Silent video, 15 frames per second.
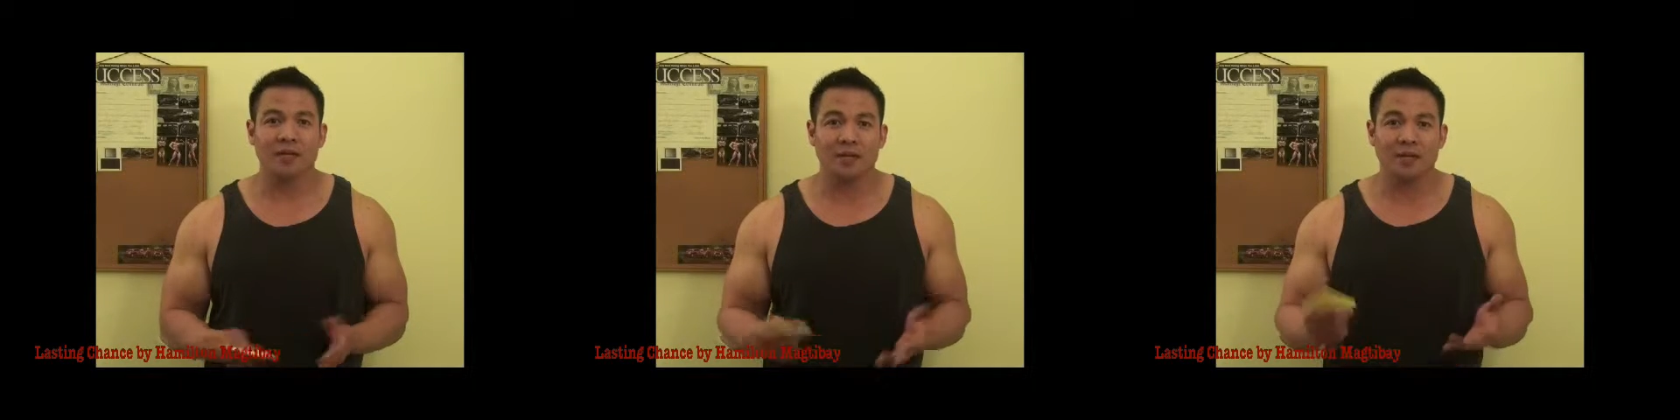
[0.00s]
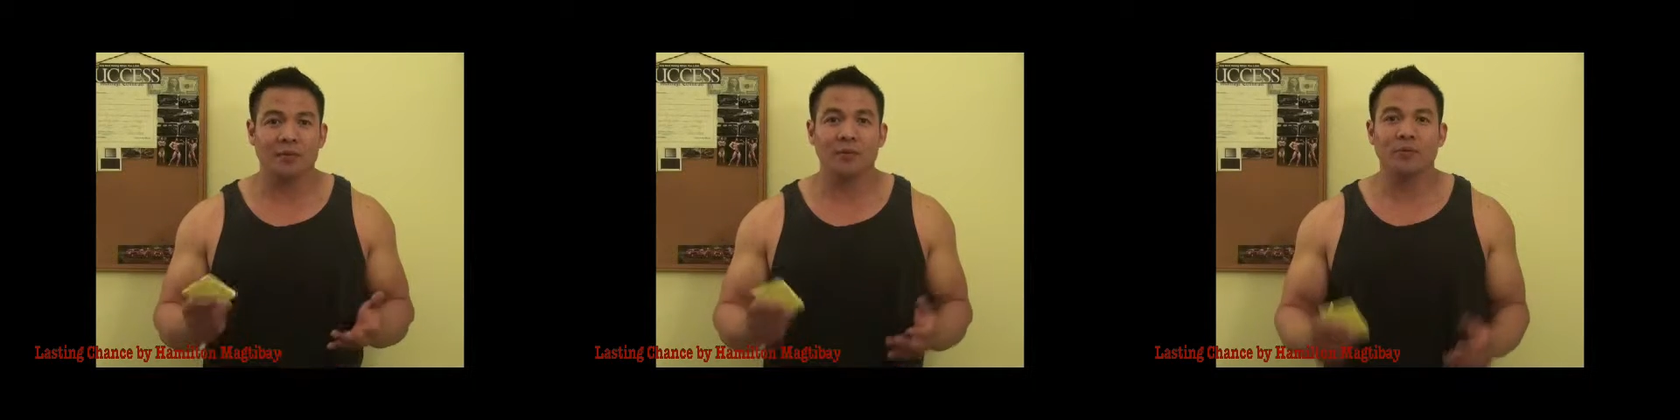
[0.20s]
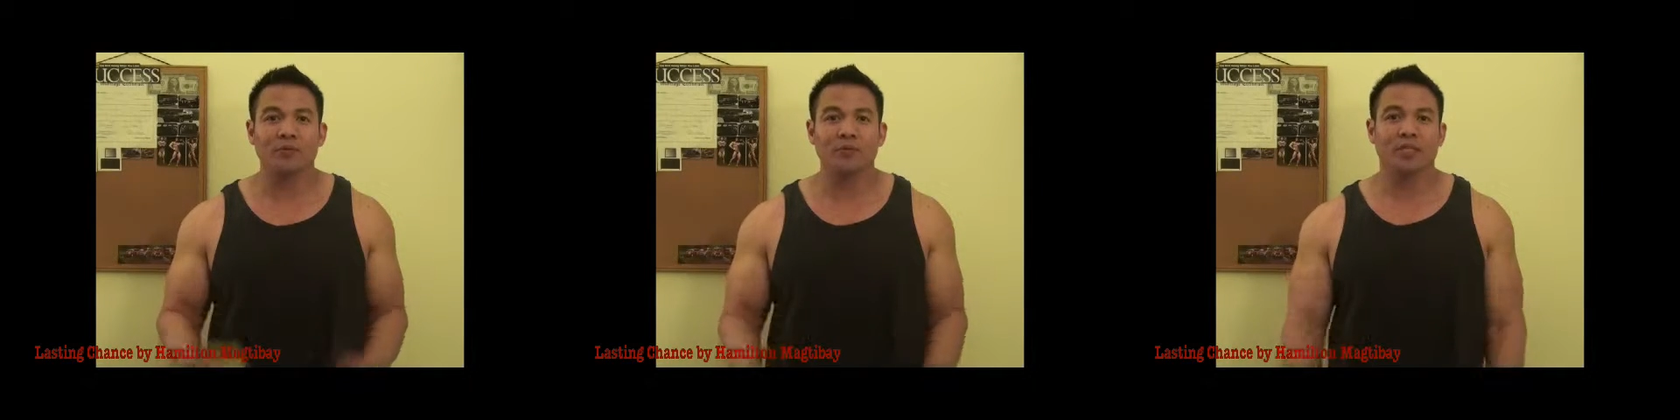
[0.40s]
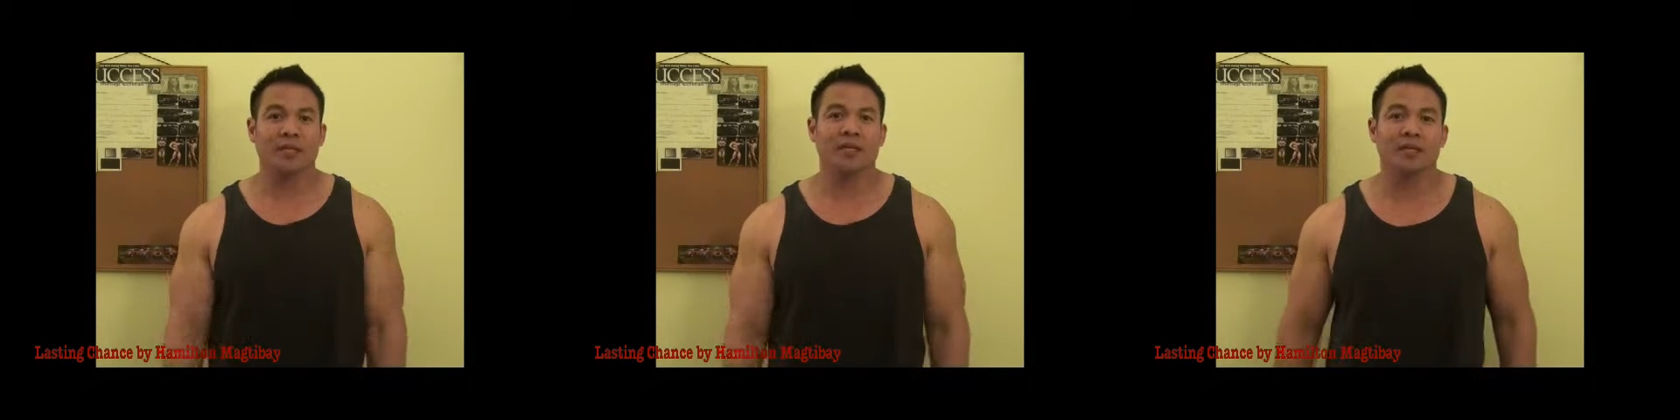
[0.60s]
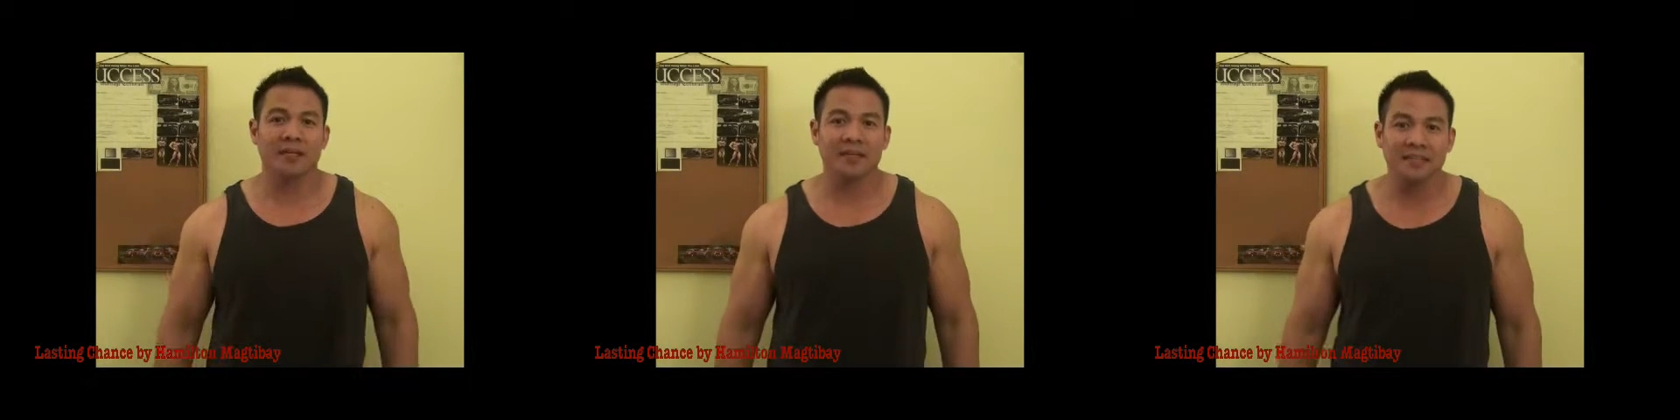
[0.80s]
Can't get away with
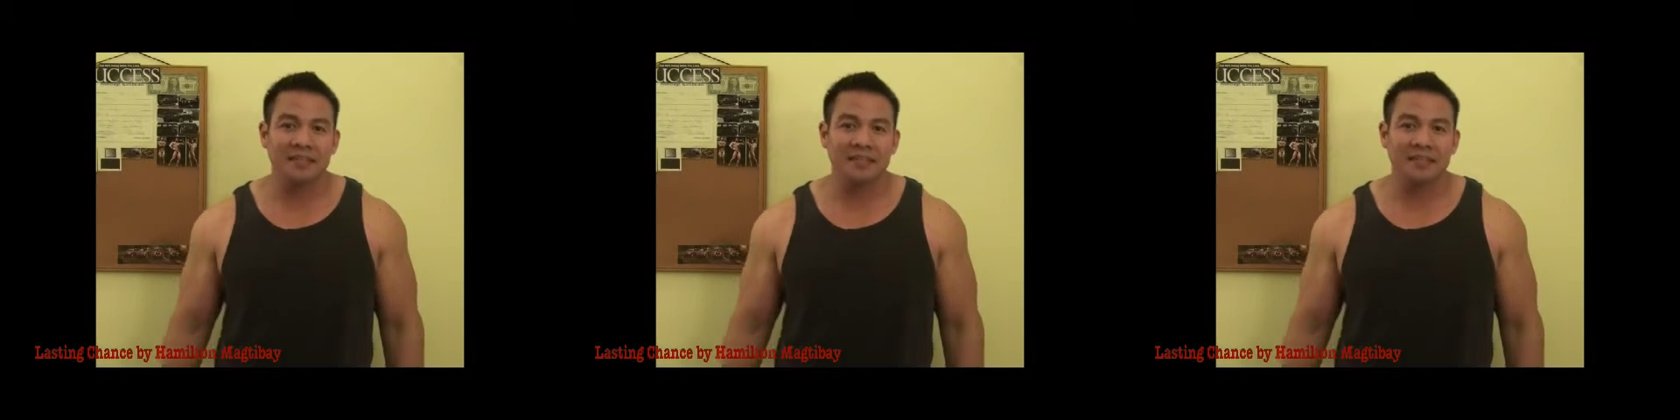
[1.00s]
chicken,